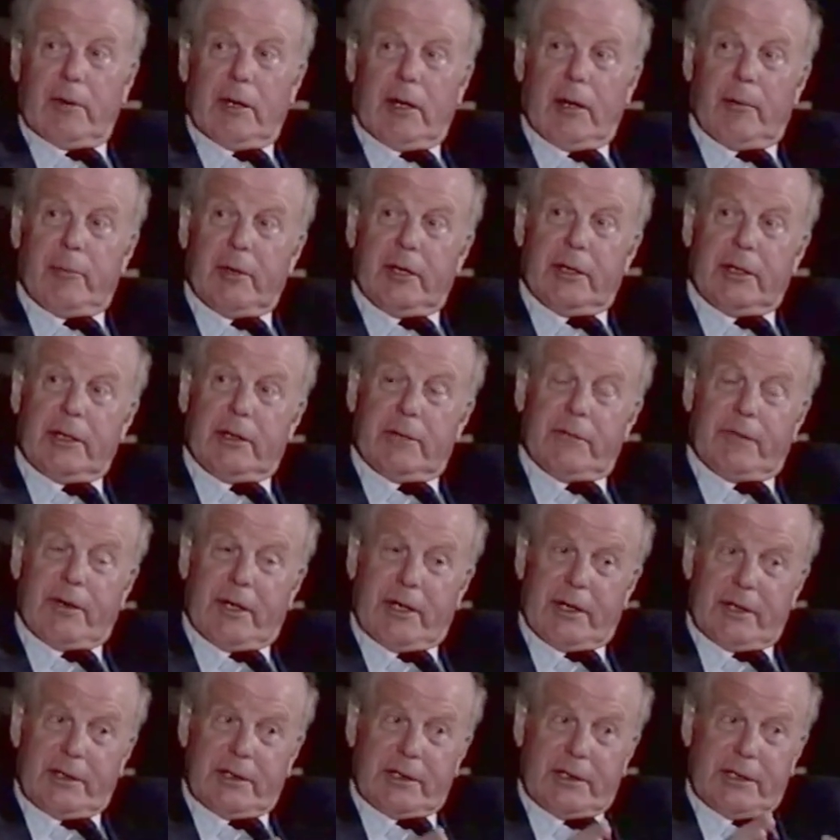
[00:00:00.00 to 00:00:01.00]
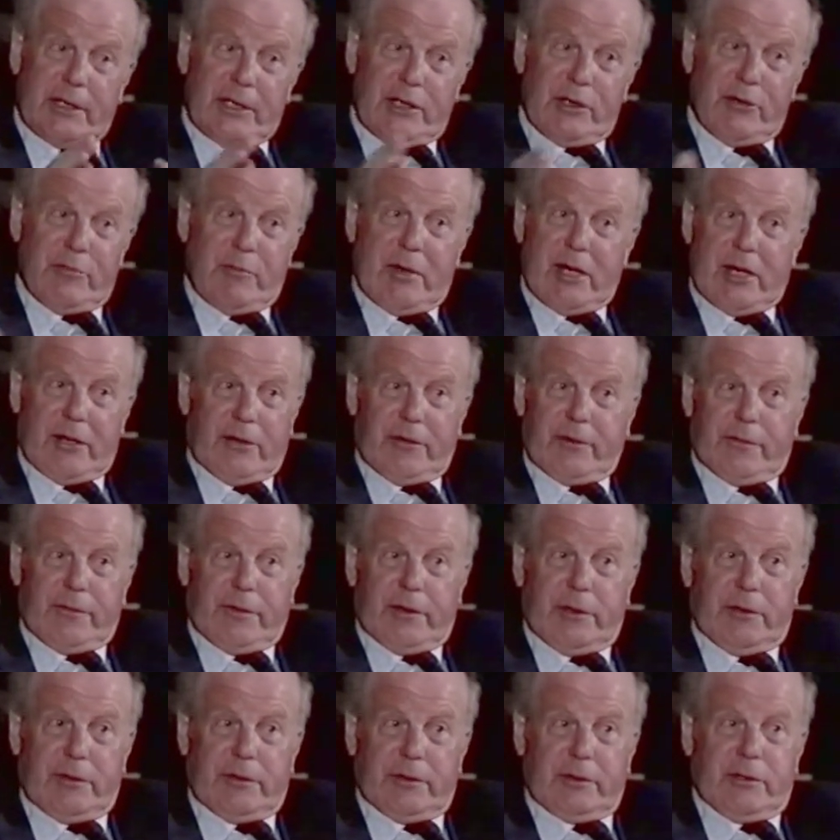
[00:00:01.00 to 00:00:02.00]
don't forget, there's no
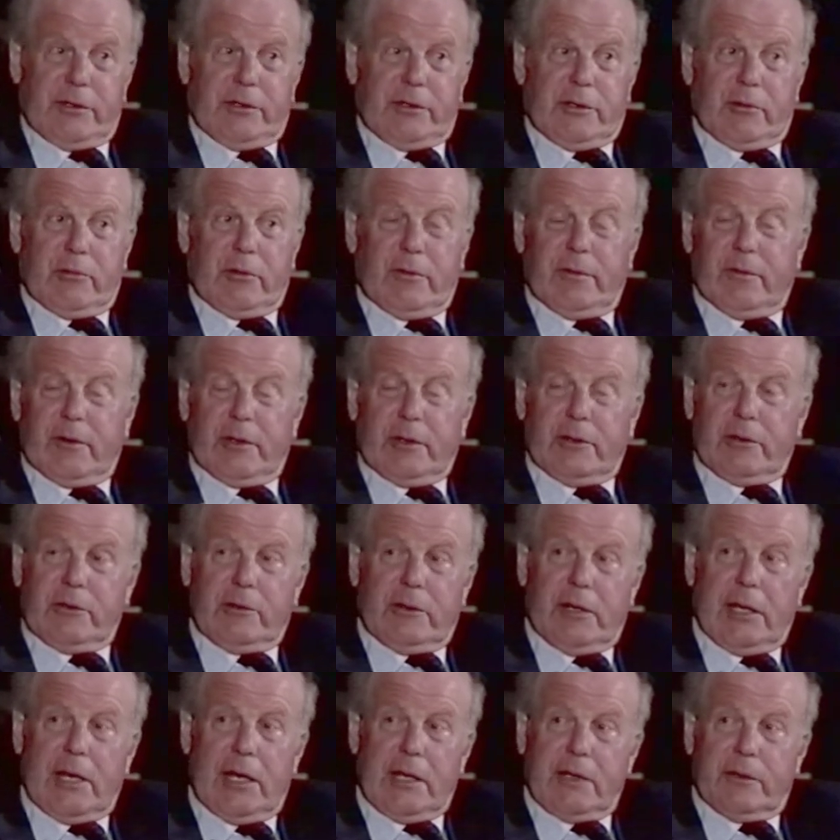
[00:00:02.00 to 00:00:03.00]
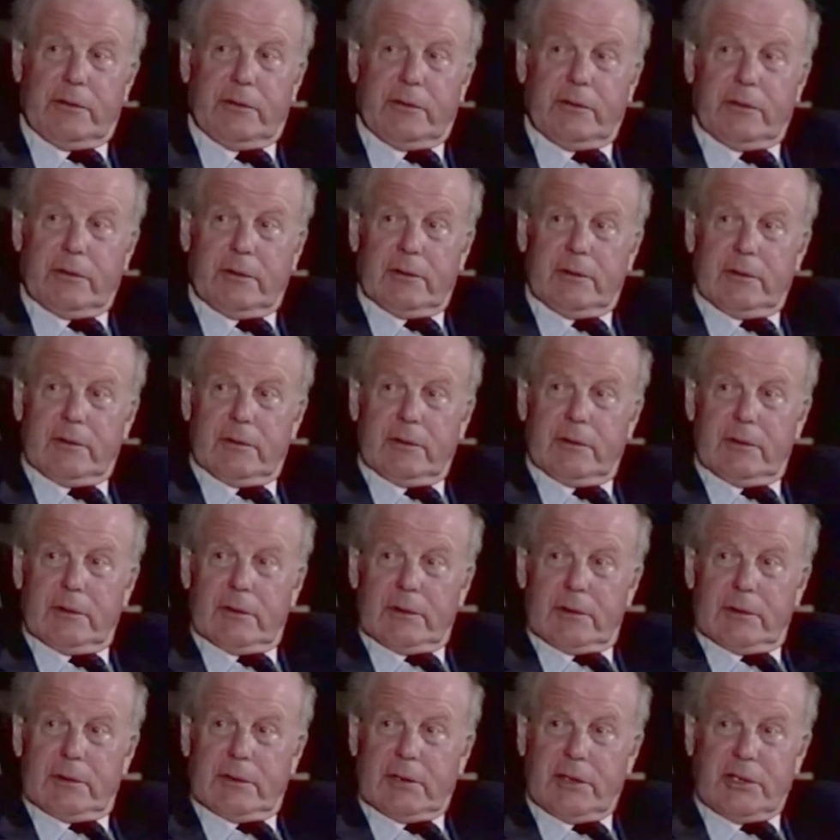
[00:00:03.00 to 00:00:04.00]
microphone that's equivalent to a lens.
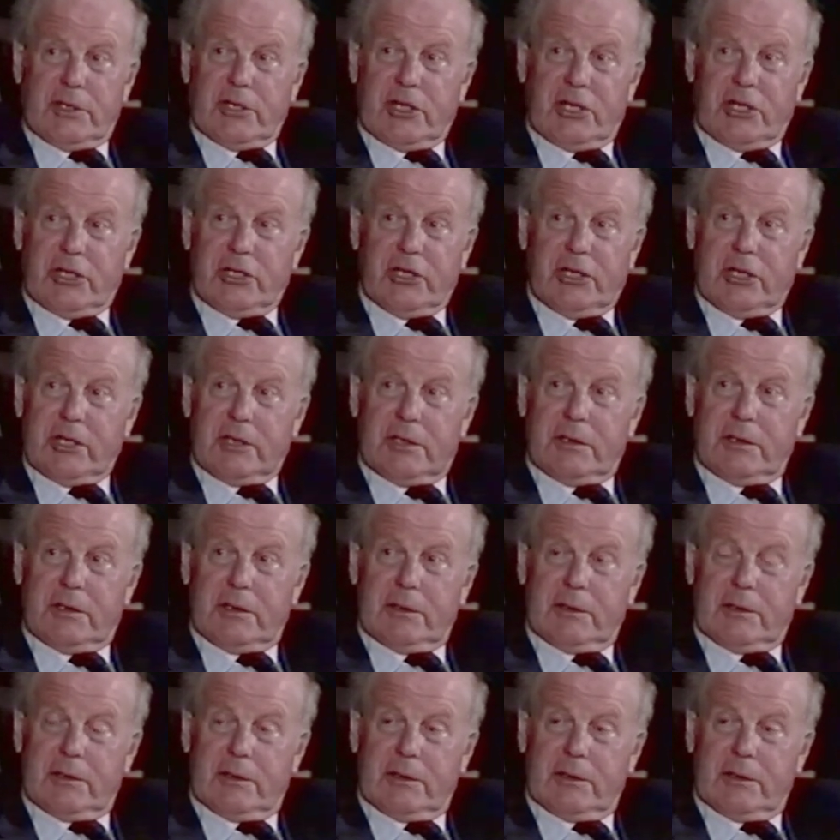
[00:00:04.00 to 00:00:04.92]
It doesn't exist.